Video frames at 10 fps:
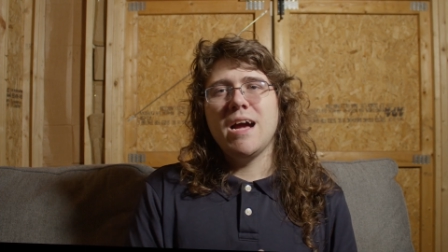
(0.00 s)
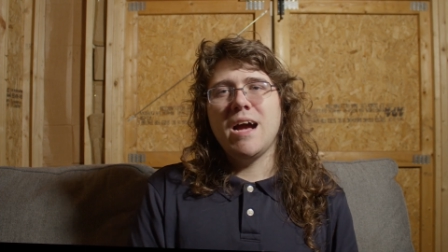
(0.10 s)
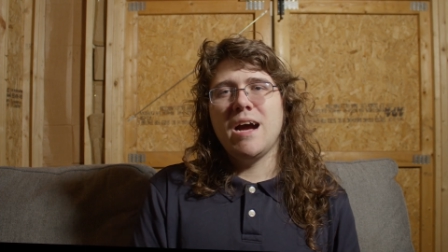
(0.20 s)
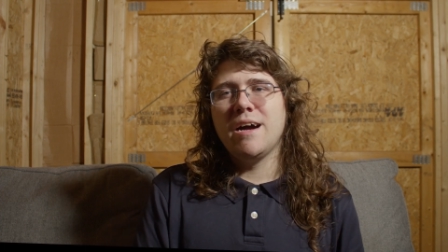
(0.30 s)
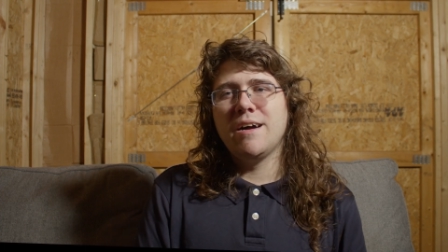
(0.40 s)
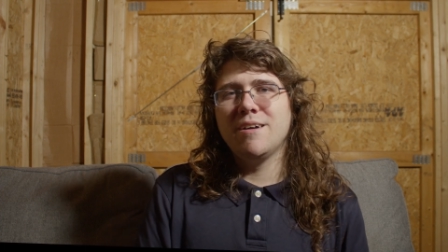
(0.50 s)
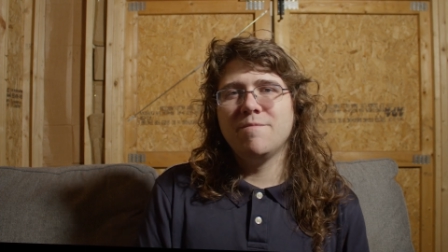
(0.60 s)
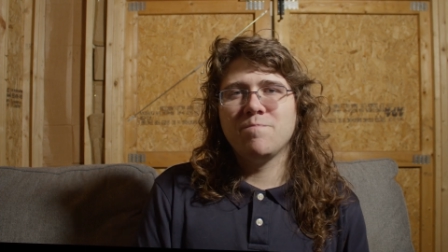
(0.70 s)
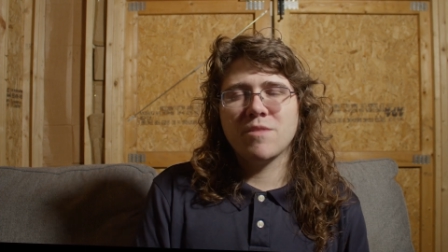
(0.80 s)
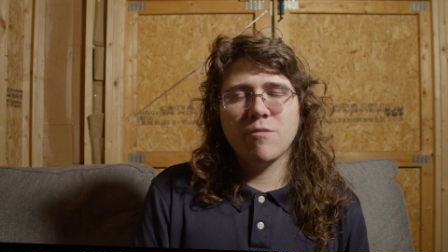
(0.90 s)

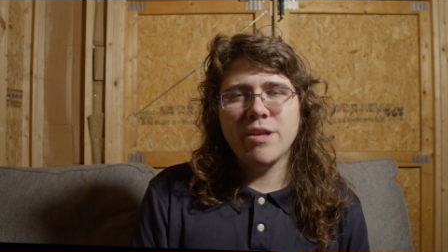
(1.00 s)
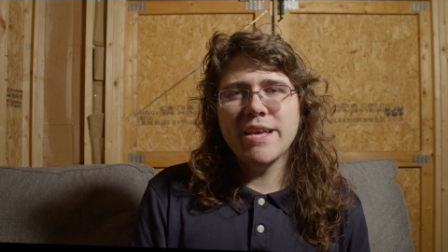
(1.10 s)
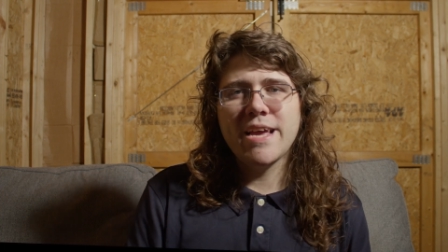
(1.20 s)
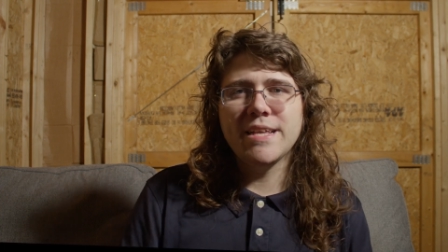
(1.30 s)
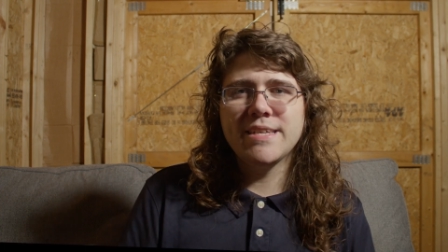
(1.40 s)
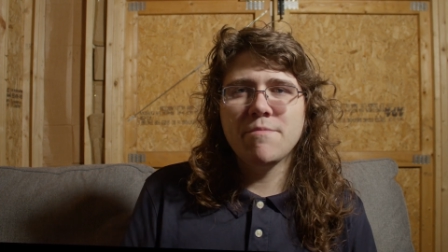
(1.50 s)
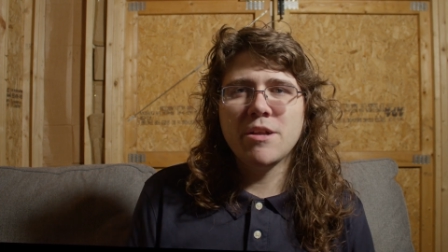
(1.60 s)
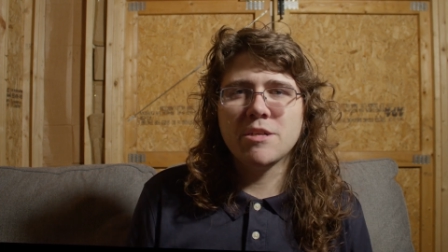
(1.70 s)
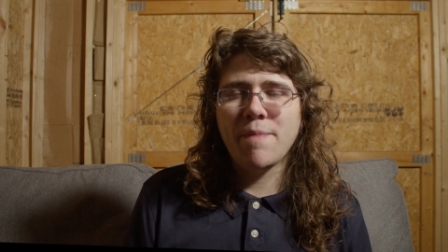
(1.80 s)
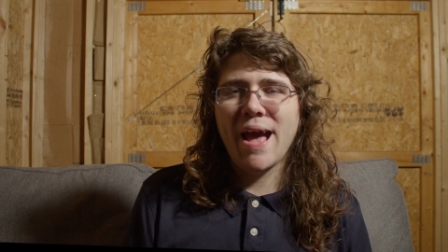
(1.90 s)
Um, really can't say
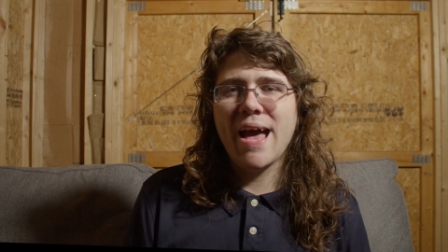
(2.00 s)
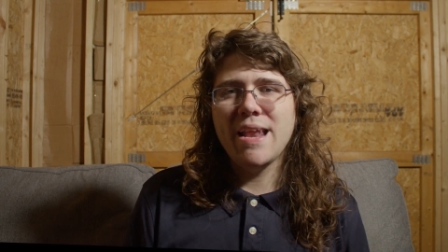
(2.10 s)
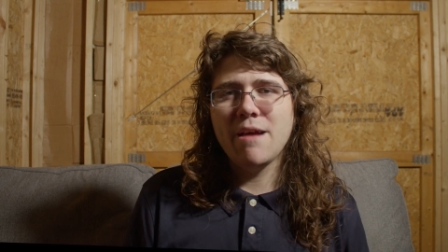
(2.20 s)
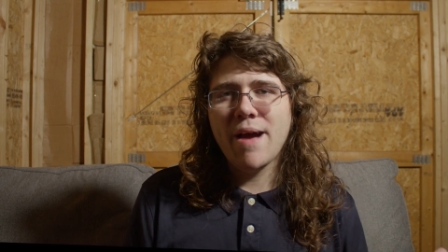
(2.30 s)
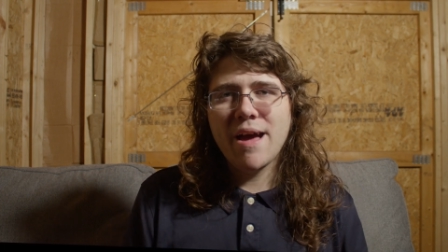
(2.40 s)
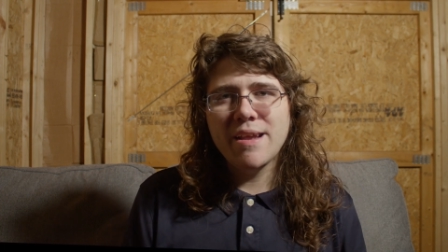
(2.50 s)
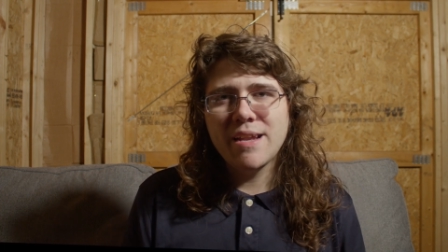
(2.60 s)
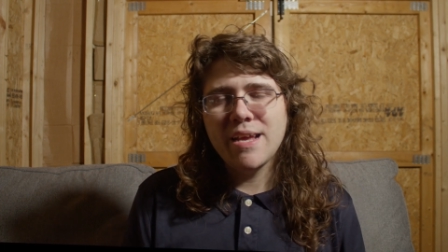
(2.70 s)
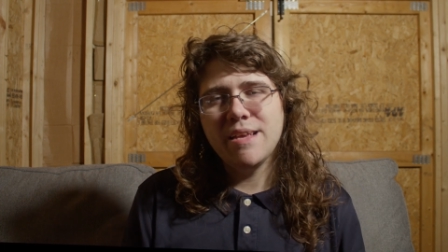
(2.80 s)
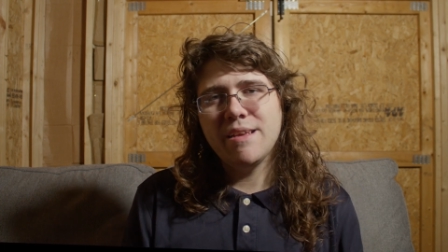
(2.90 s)
much bad about
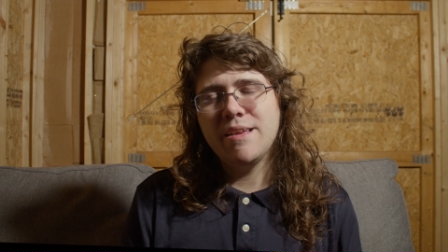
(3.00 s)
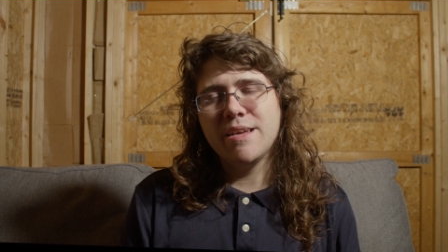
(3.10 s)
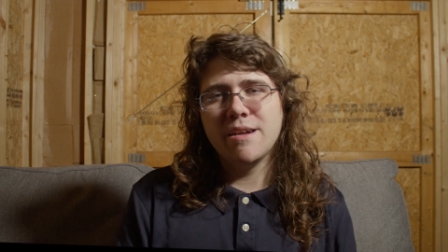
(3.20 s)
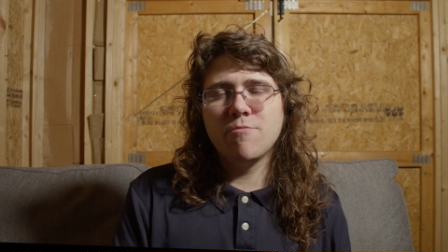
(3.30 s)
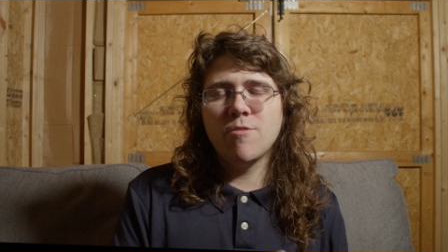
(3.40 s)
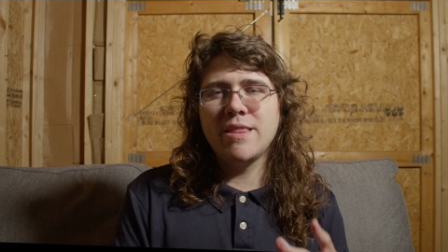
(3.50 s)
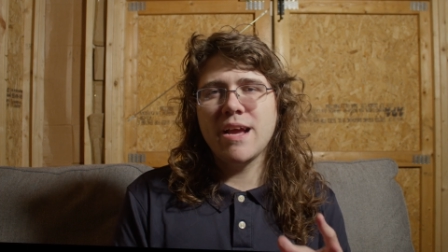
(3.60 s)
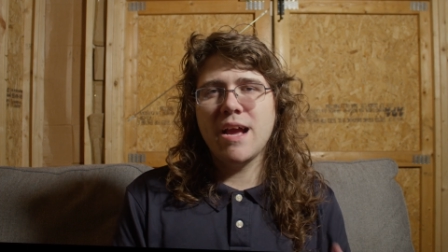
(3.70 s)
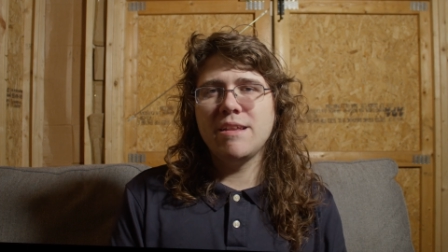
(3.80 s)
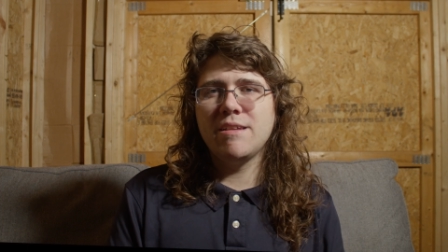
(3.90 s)
it. it. You know, one
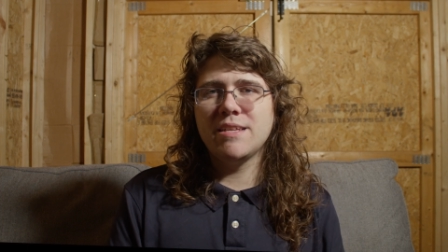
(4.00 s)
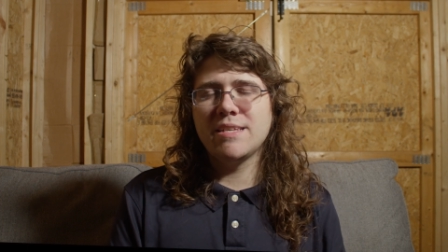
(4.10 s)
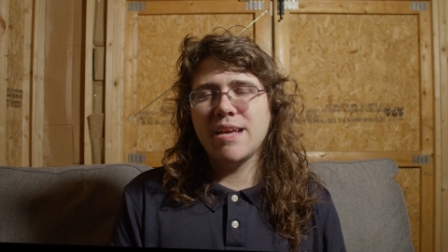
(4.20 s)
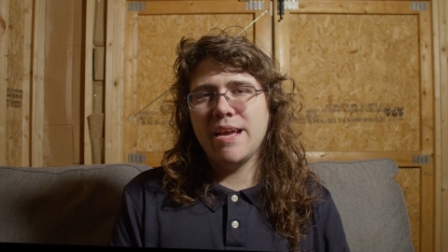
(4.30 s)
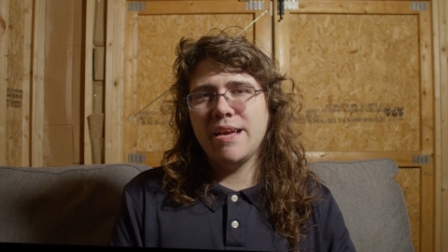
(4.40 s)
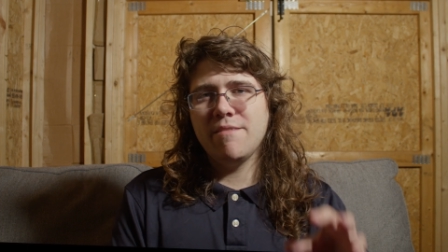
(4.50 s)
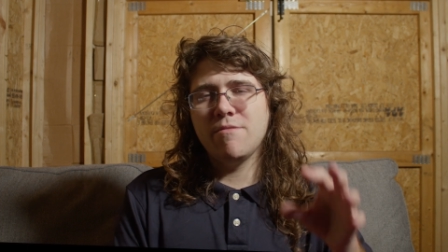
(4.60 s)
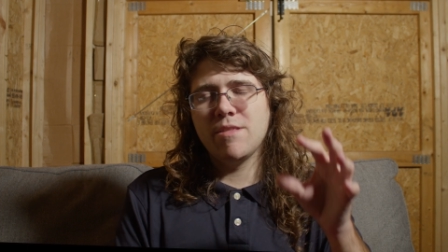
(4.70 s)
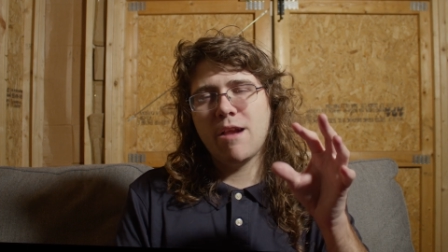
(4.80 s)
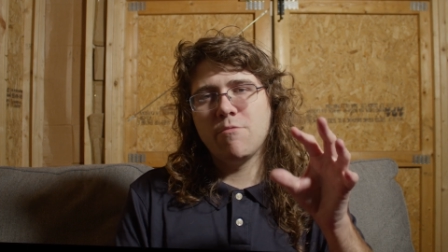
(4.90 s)
thing I did say
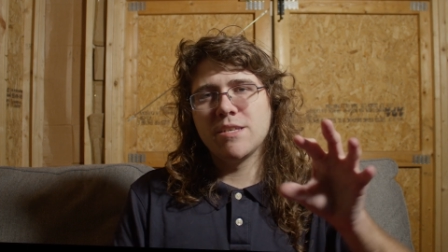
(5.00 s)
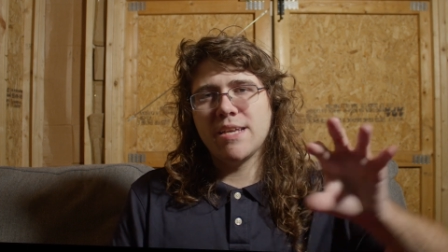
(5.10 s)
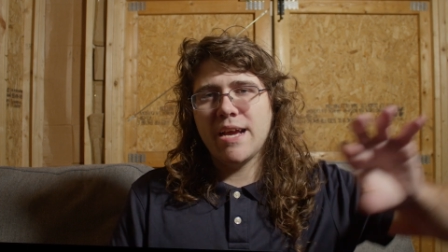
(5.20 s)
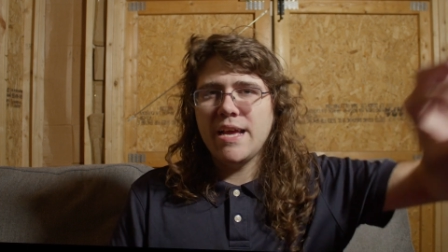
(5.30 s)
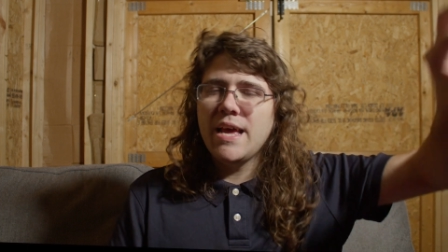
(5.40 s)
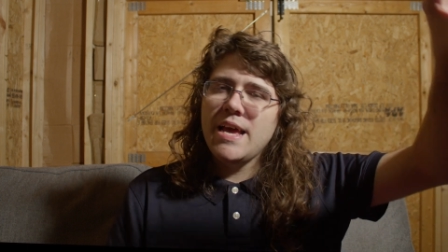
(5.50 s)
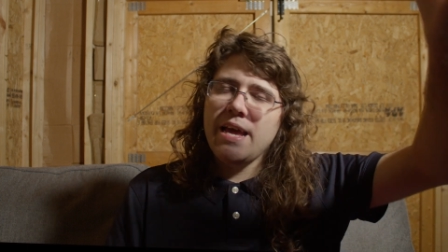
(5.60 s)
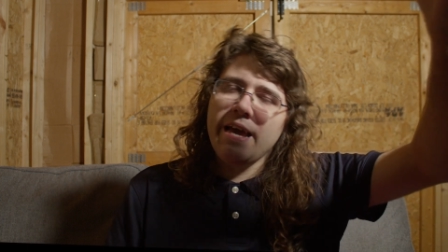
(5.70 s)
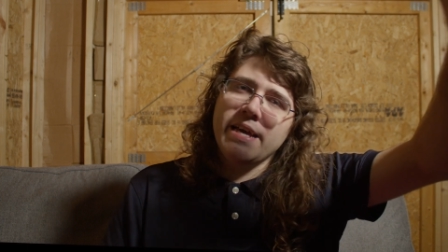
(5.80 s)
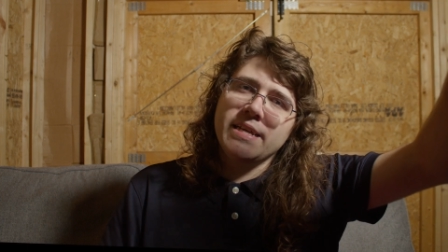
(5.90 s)
that I will say
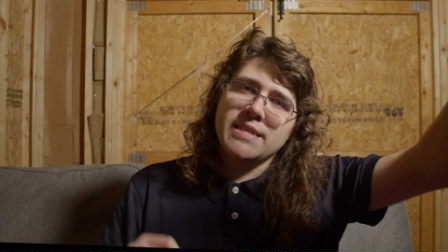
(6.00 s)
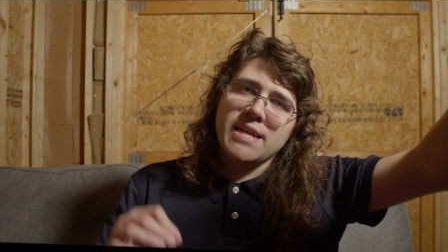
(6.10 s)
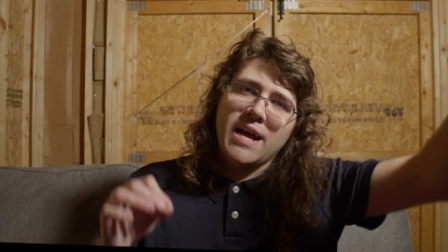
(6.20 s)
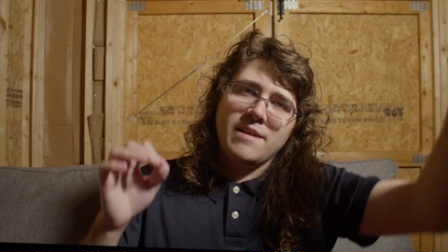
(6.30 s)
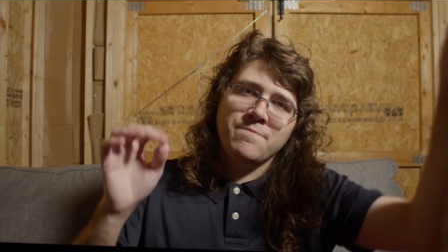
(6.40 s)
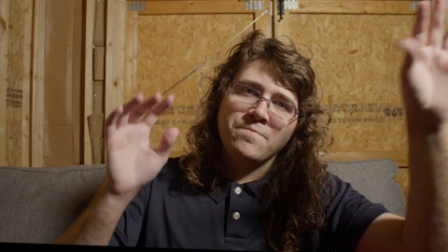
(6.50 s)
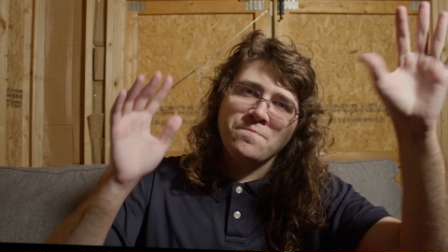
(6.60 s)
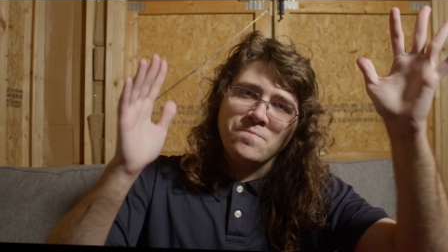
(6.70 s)
is, um,